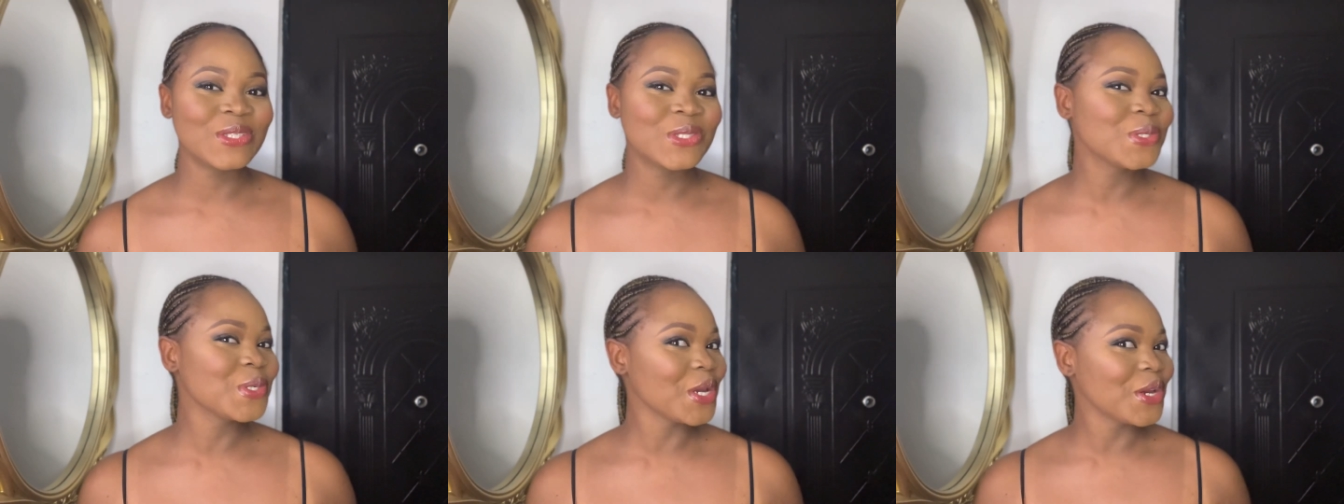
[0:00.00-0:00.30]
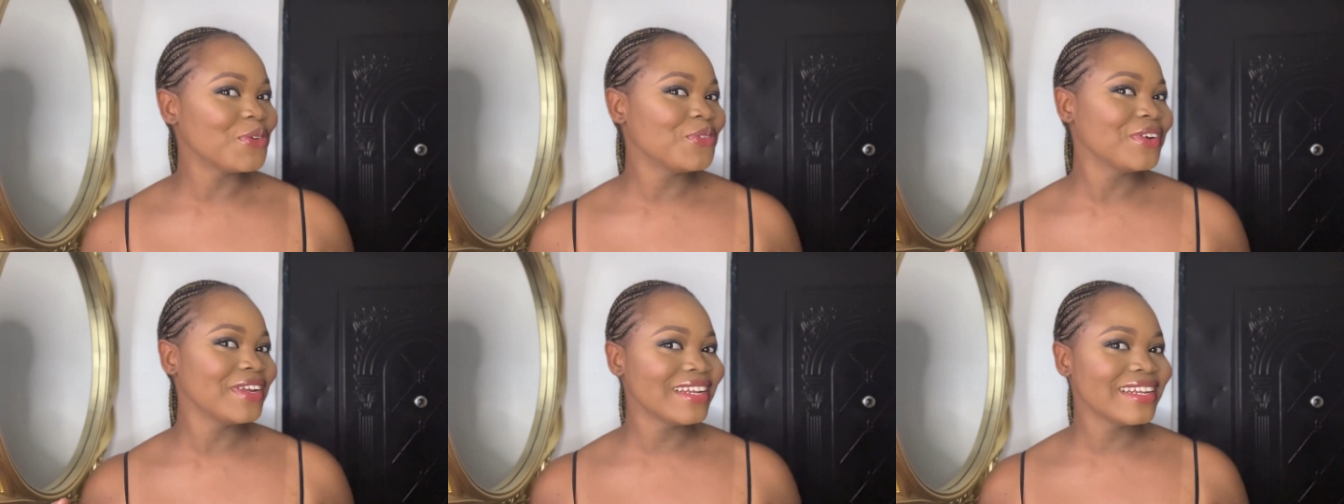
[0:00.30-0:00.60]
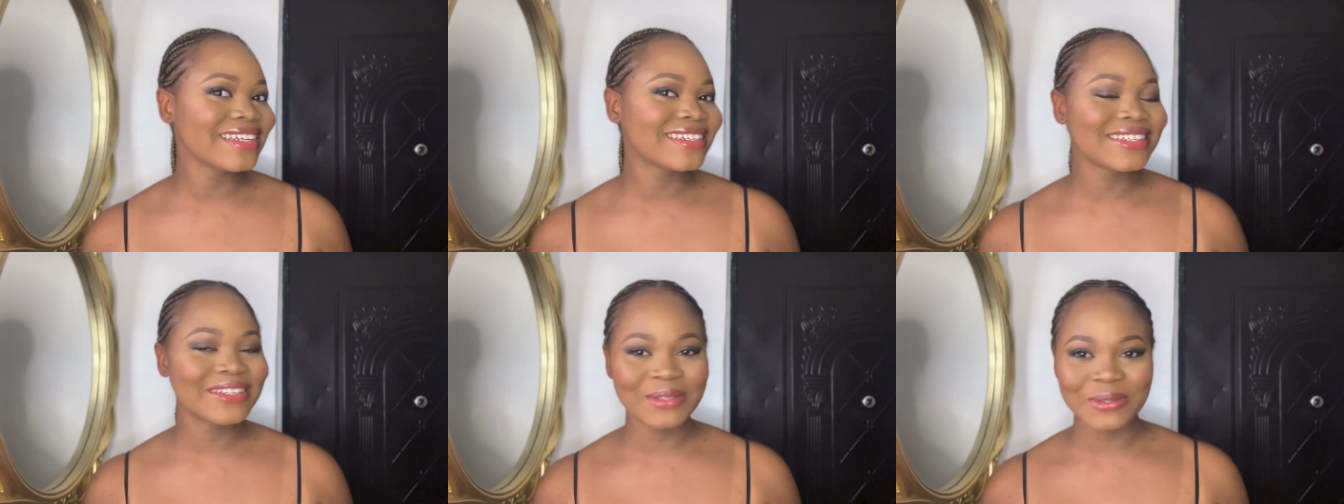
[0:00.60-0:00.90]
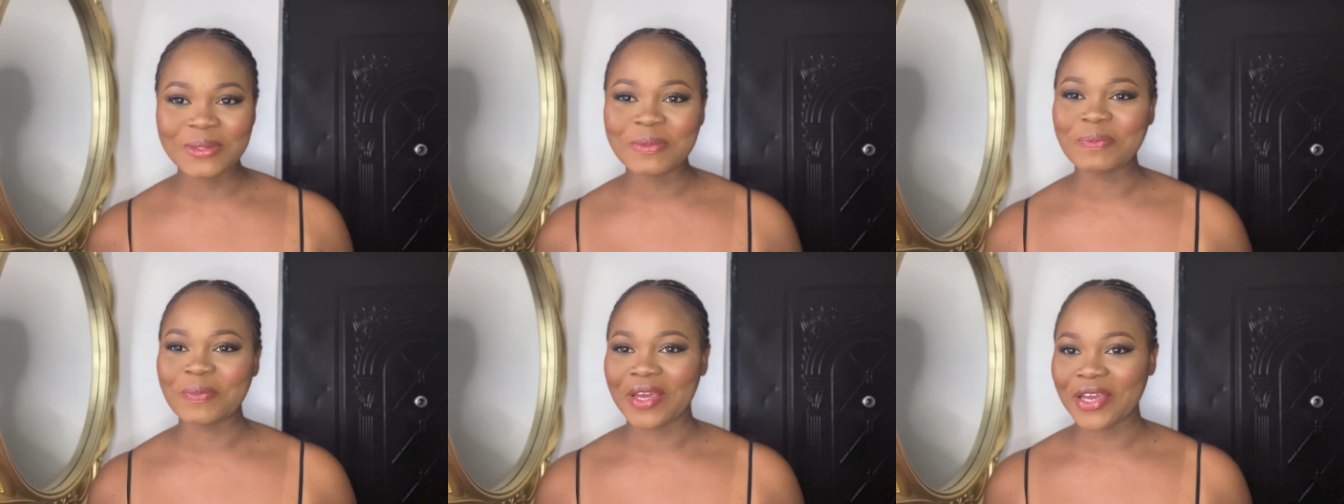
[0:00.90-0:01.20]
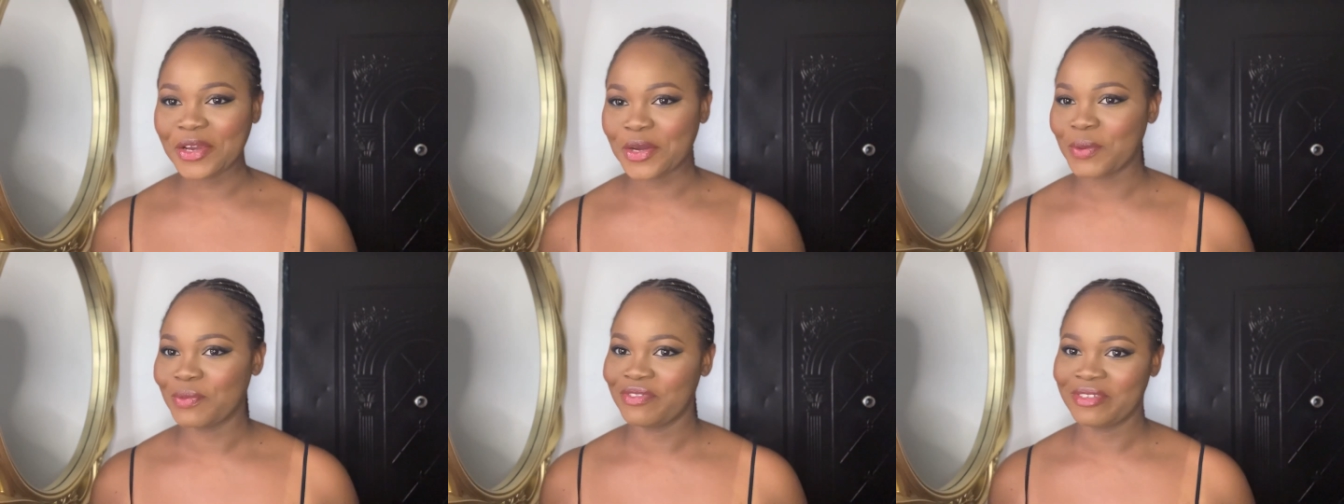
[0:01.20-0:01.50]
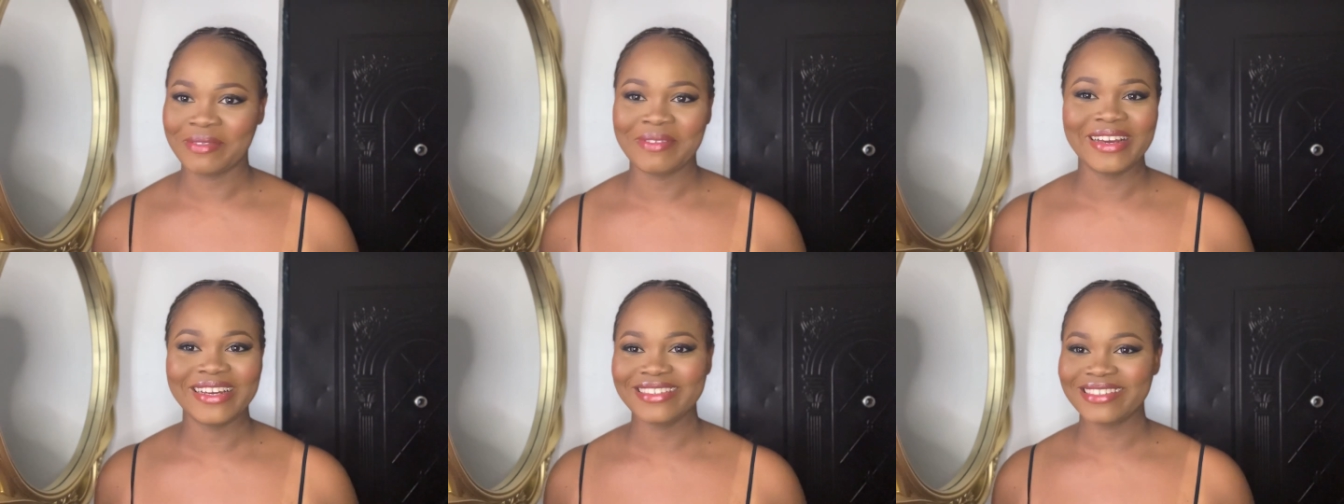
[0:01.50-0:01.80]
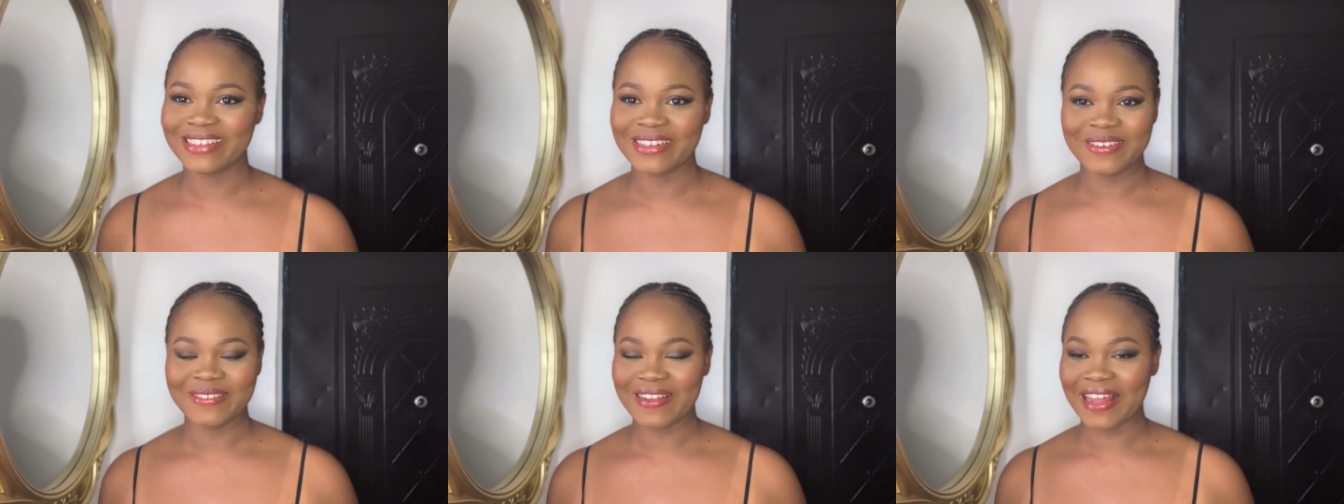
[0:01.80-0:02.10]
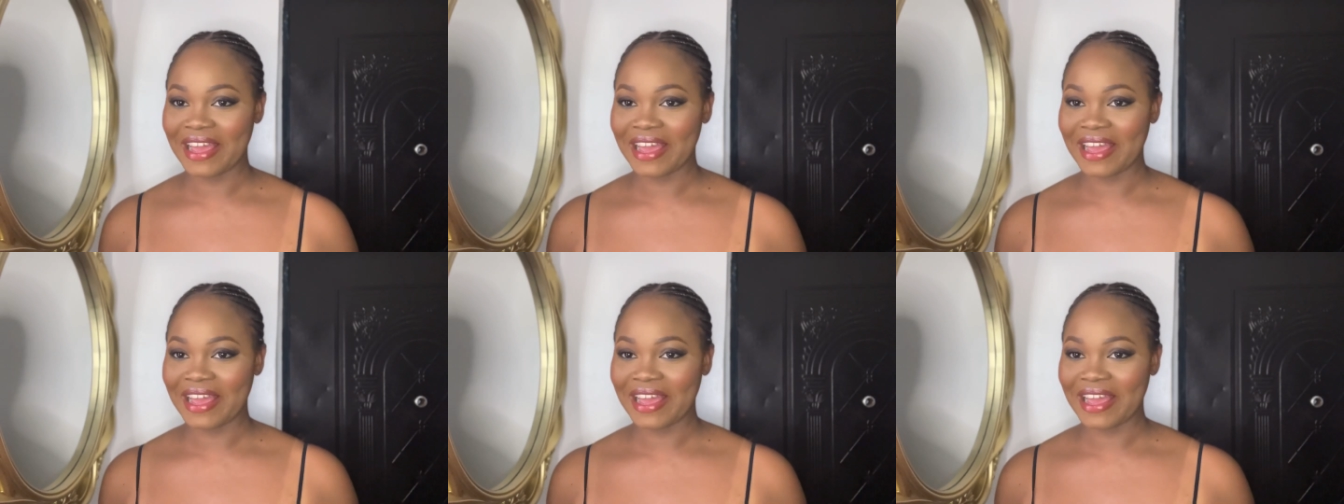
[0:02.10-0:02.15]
do a really good makeup for myself.